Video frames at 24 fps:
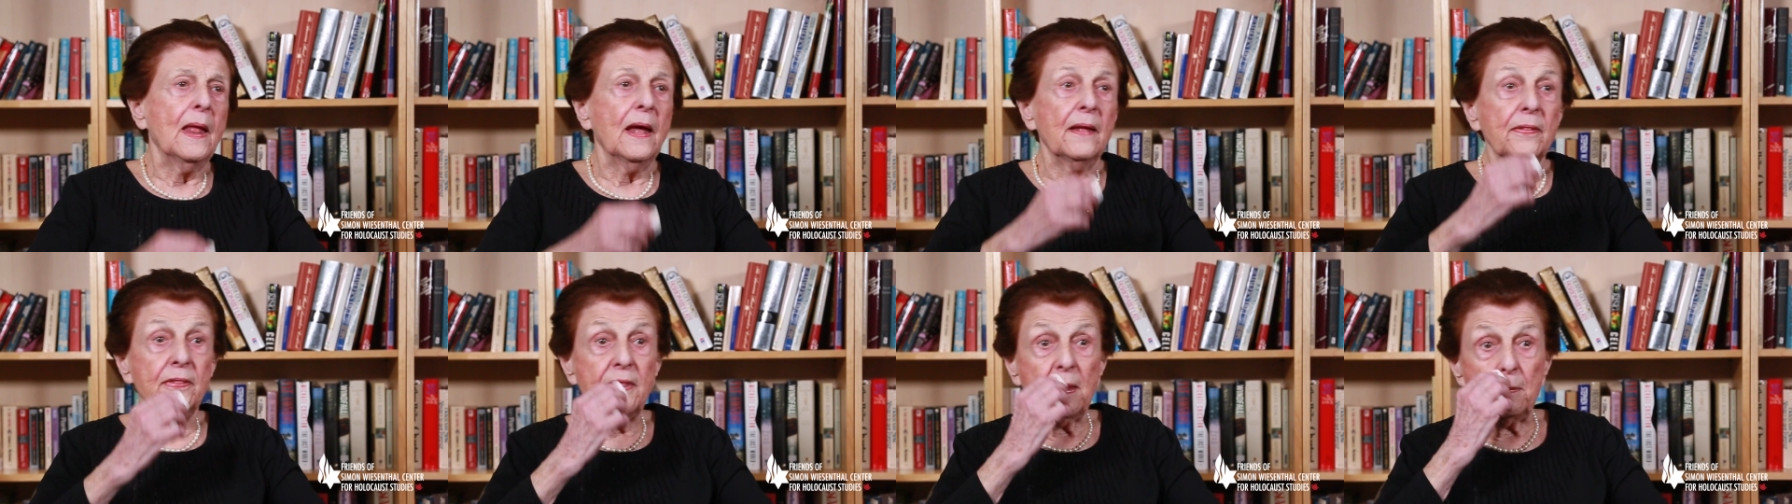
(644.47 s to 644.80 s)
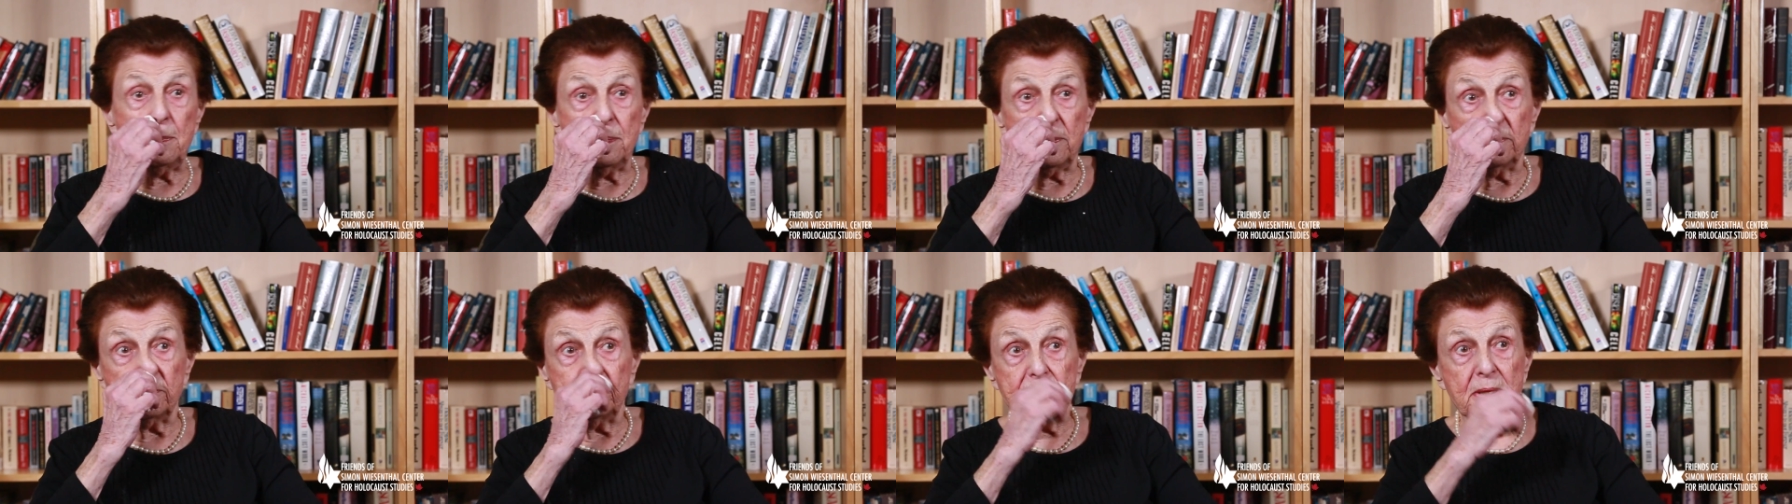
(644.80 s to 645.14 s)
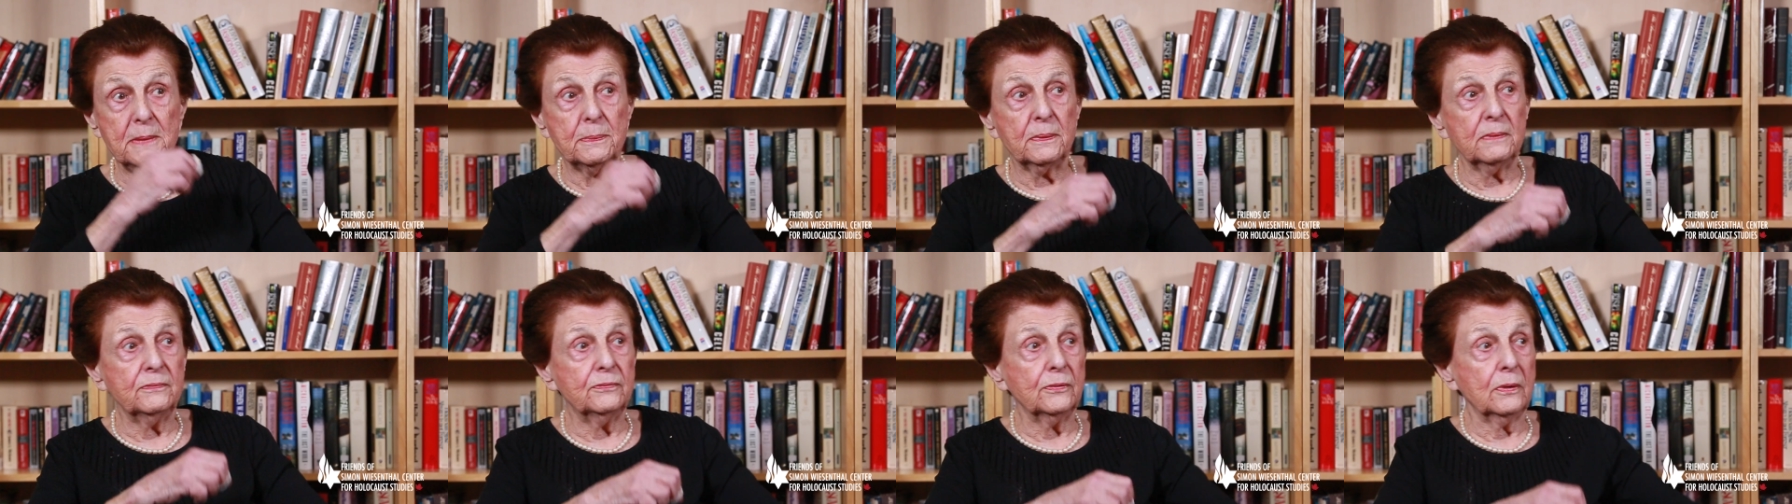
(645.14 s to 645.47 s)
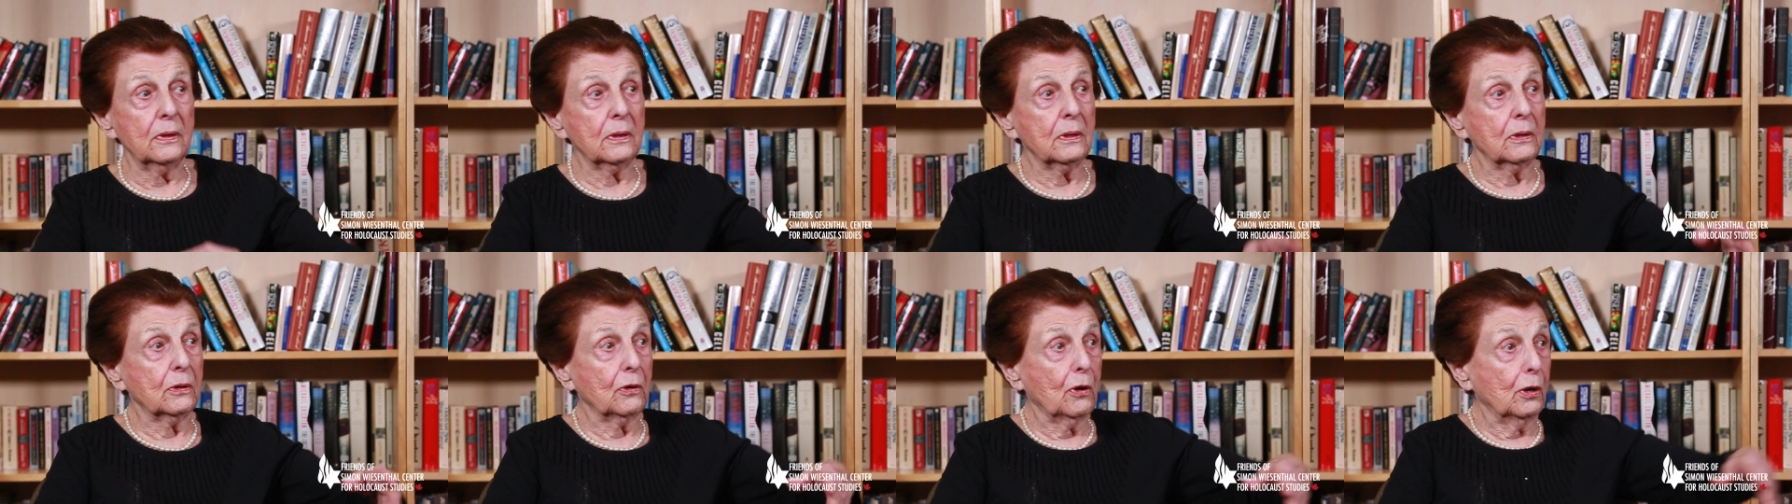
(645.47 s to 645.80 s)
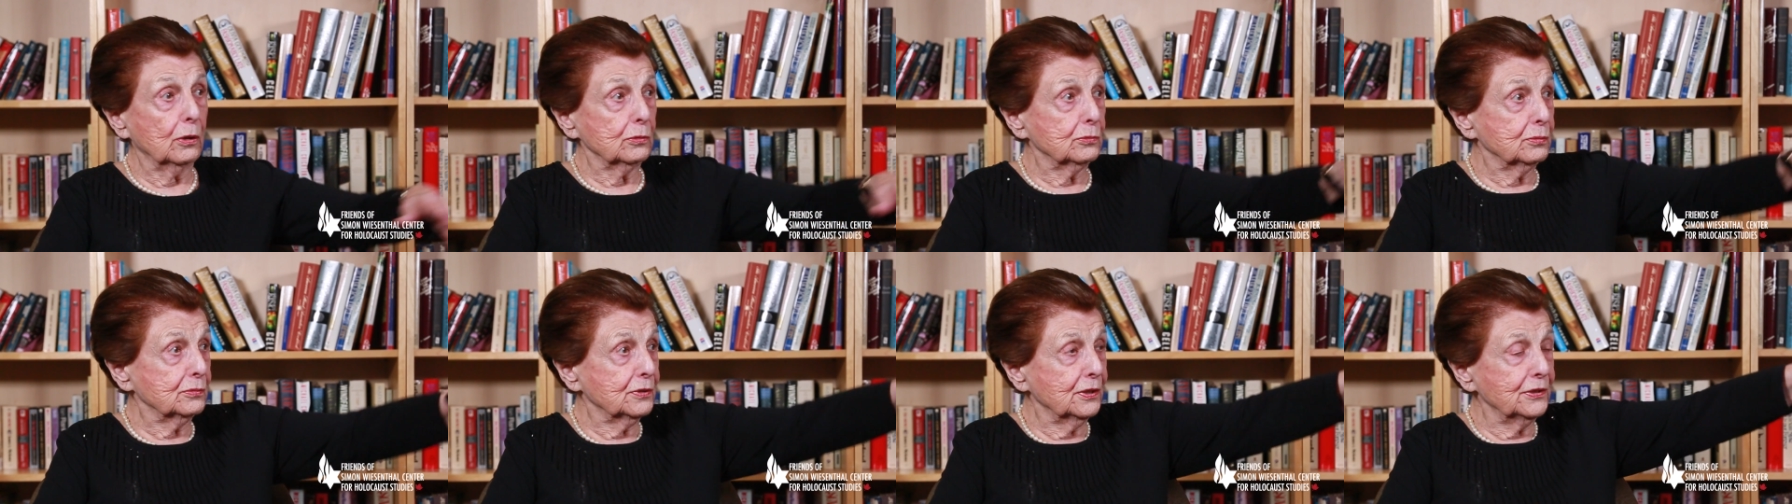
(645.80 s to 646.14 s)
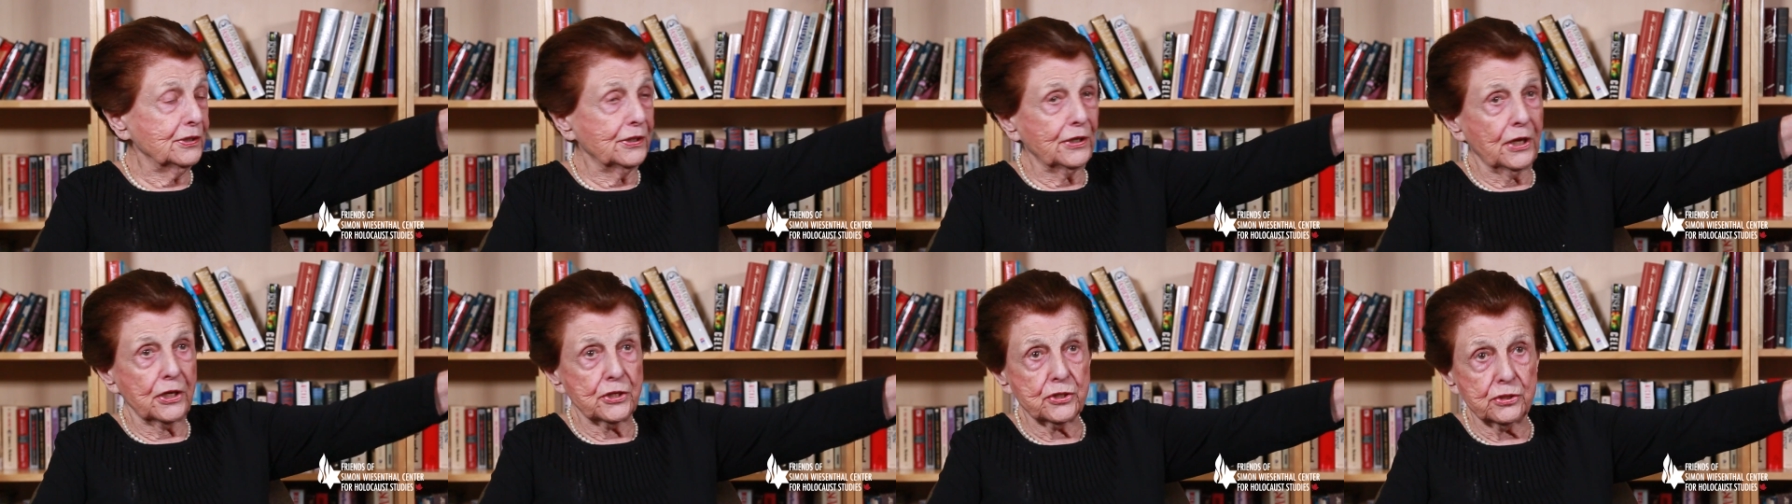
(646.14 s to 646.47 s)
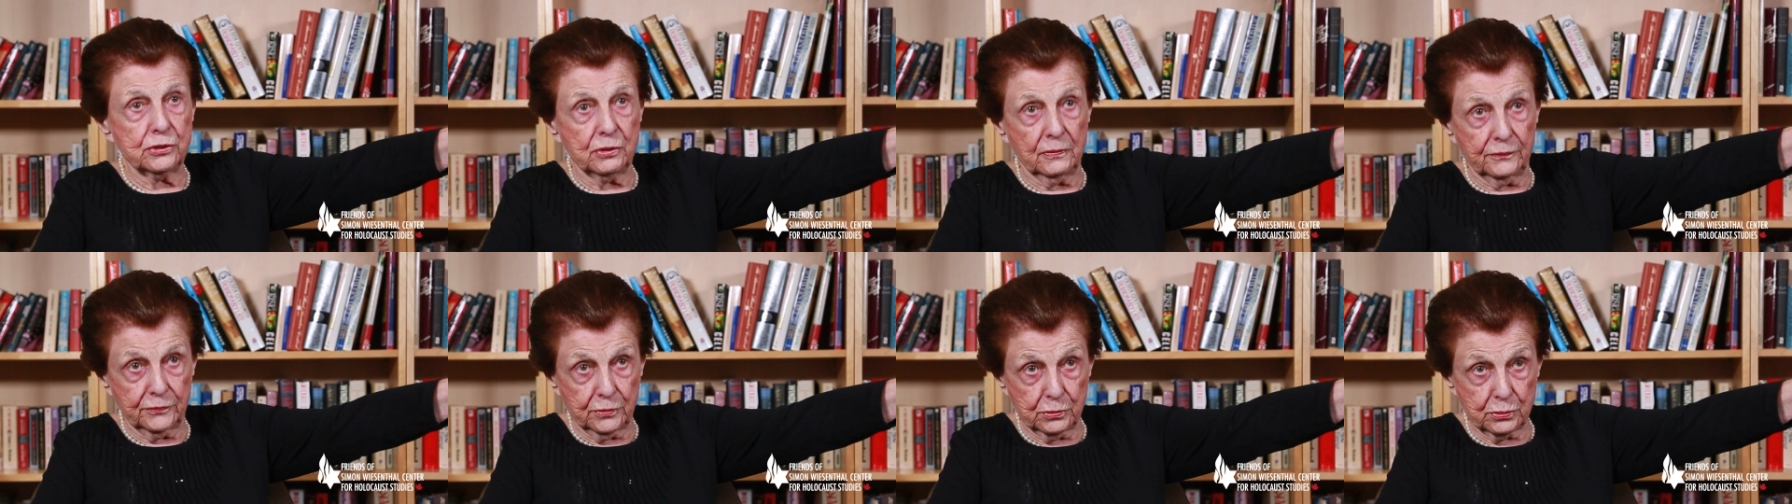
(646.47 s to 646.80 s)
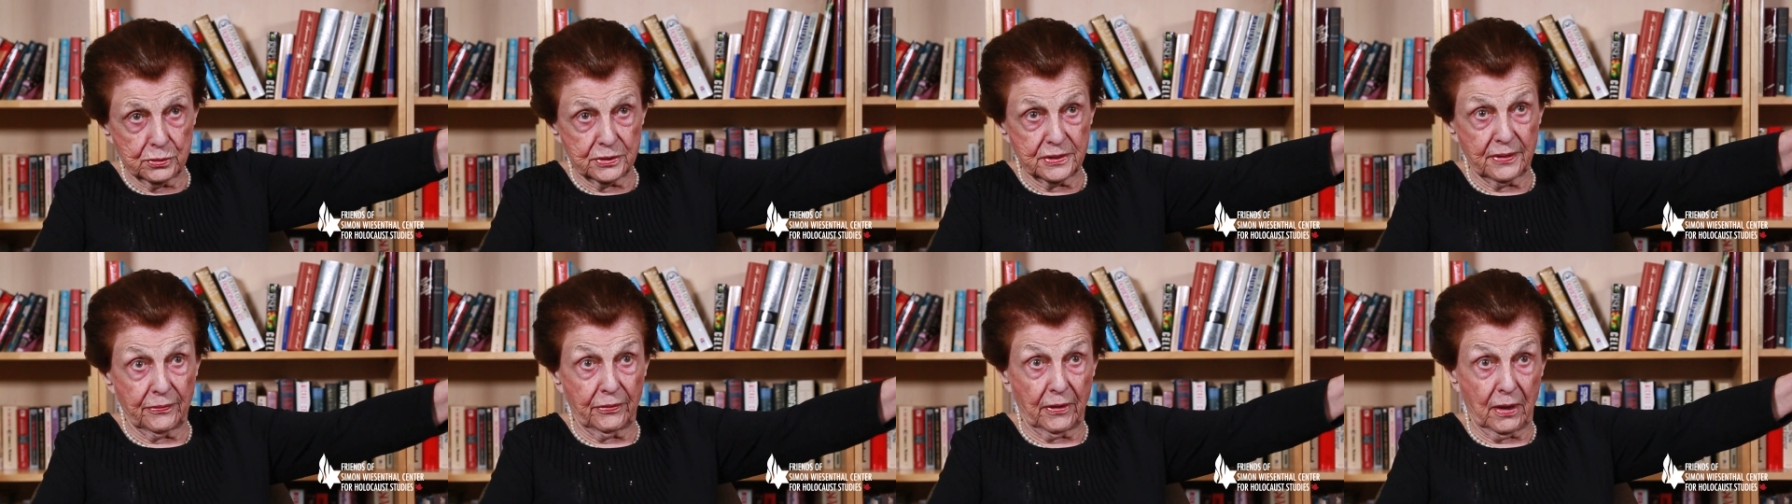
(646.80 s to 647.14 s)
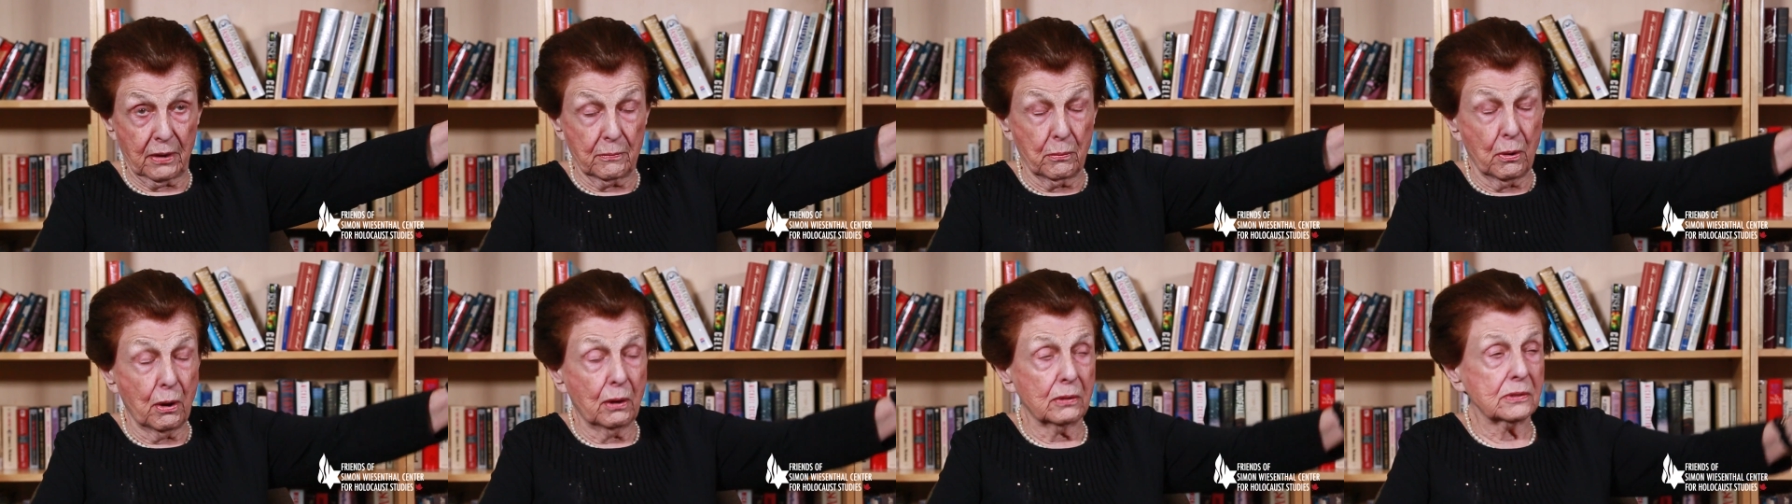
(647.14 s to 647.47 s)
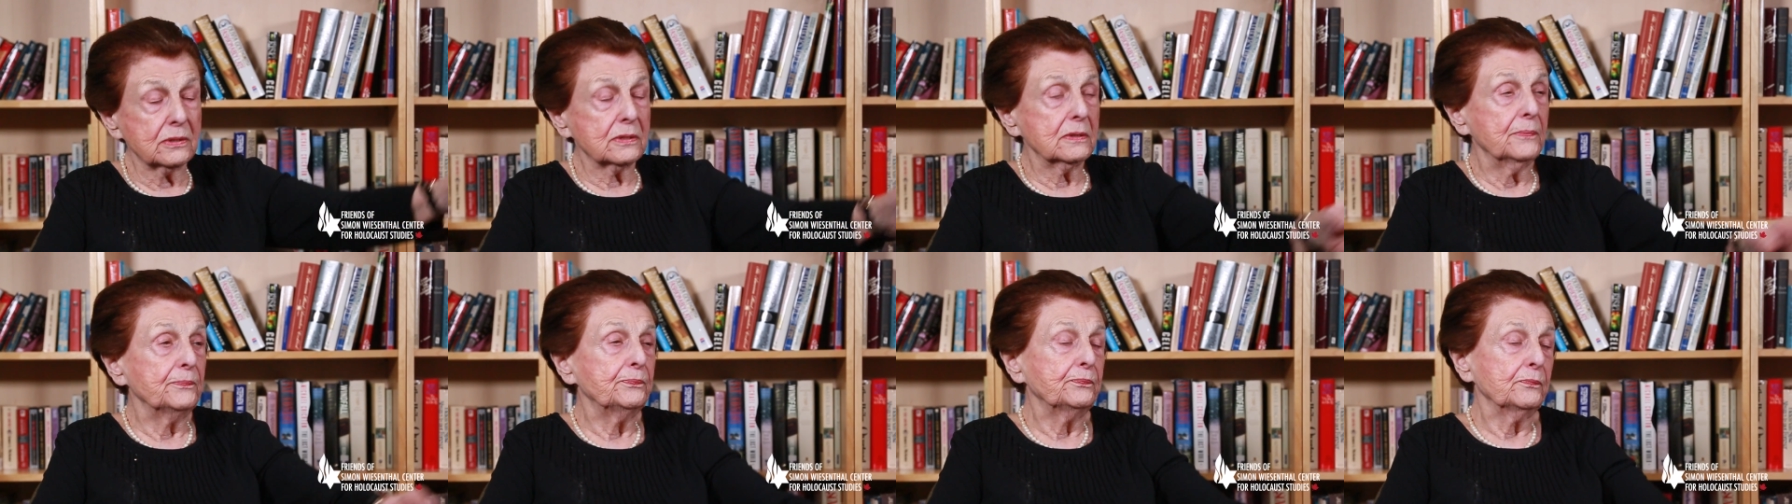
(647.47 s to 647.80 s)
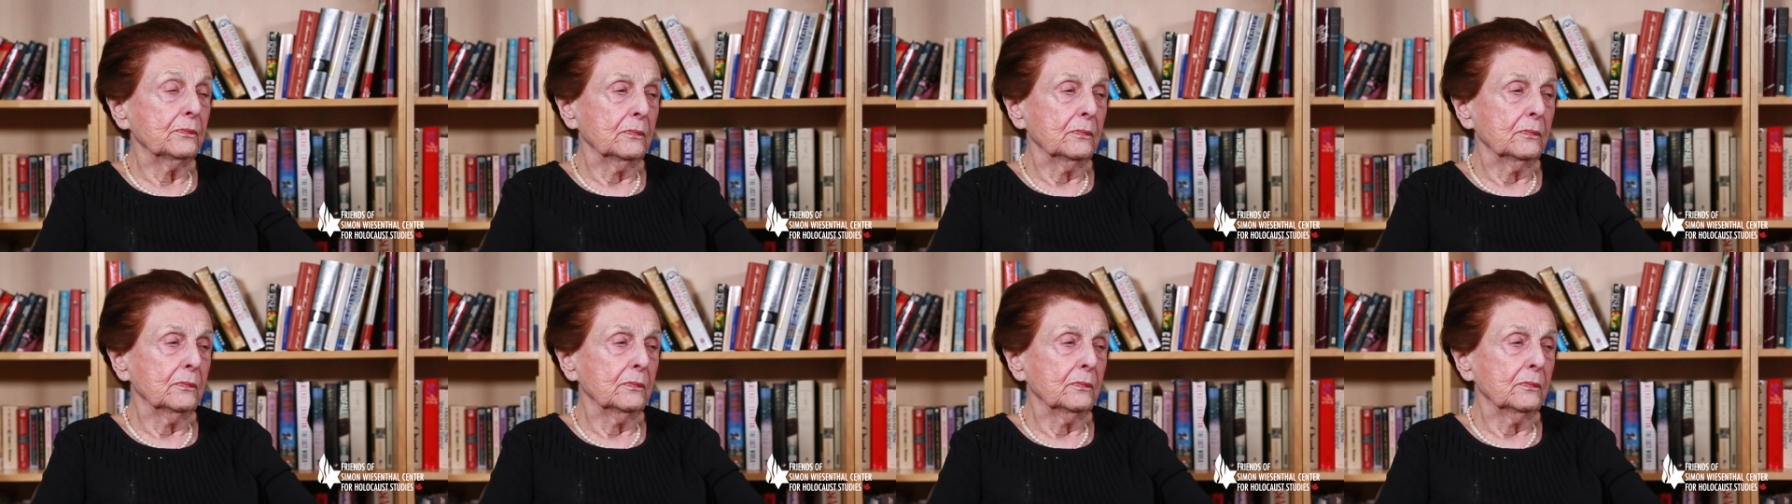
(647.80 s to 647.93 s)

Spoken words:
and some people crawled to the direction of those thick walls.